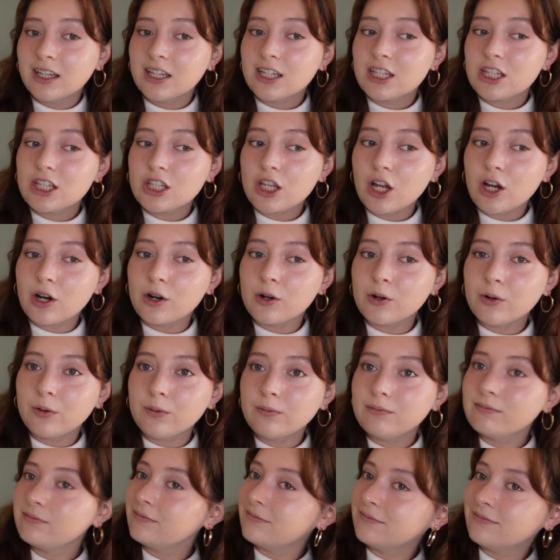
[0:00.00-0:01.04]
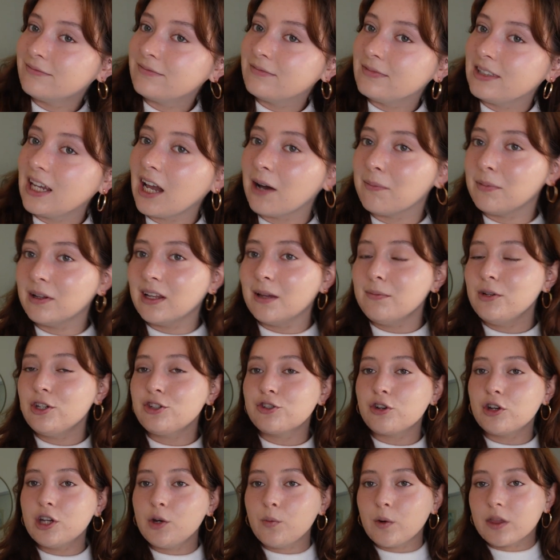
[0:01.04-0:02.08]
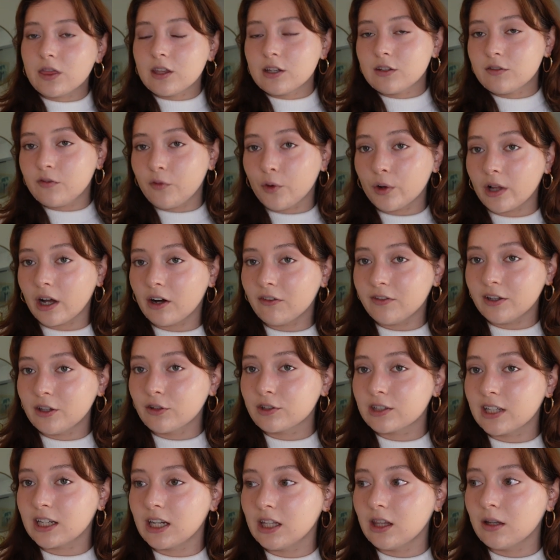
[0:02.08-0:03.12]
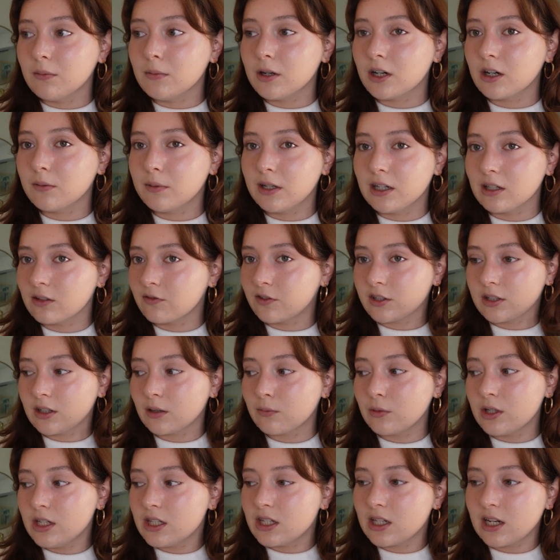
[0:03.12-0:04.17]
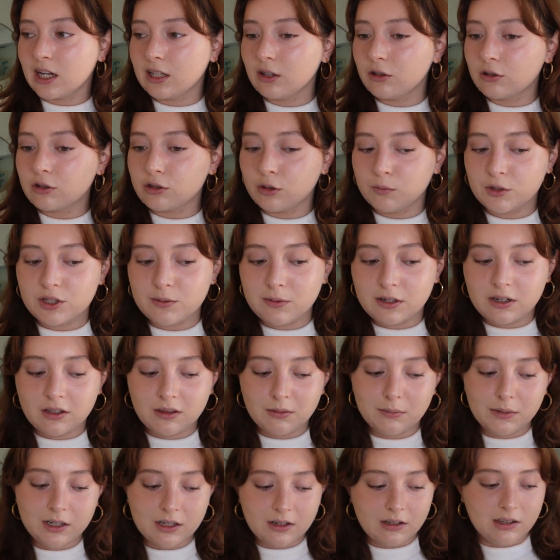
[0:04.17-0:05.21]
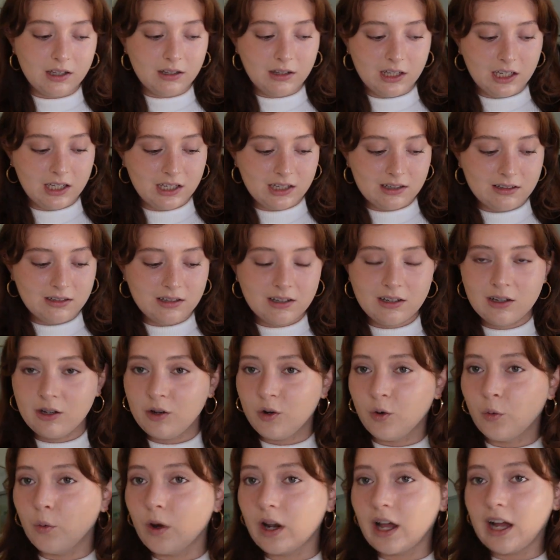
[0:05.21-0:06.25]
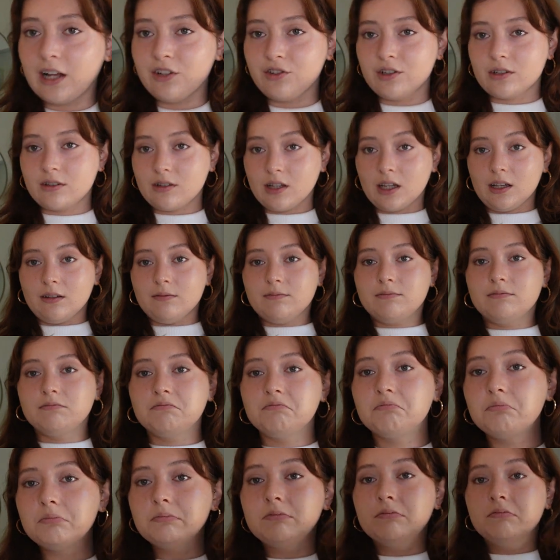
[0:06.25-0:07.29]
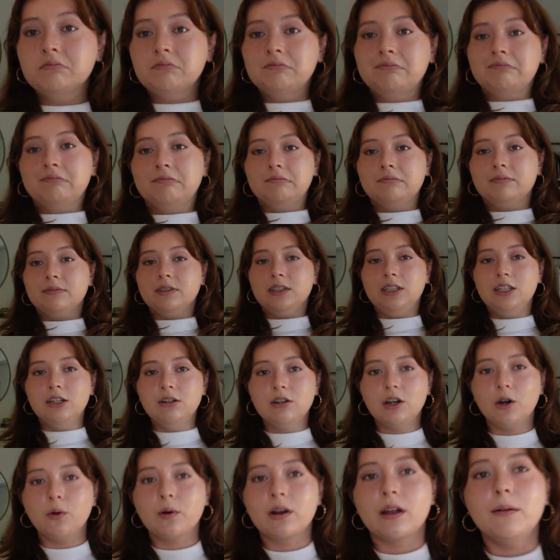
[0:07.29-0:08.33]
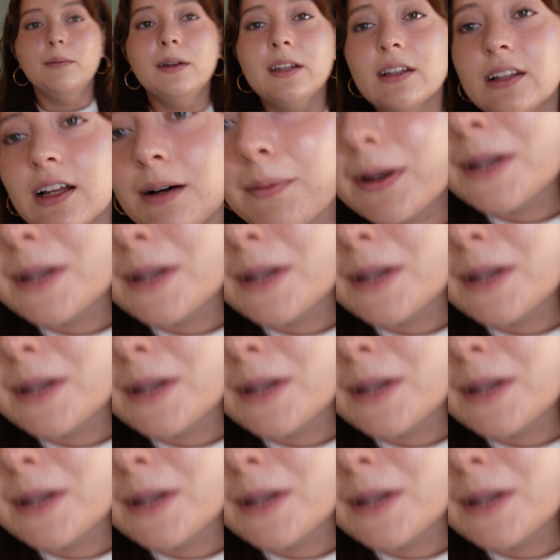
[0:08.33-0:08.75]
So yeah, but let me show you what this full outfit looks like in the mirror, because for some reason I look so much better in the mirror than like when I just like, you know what I mean. Come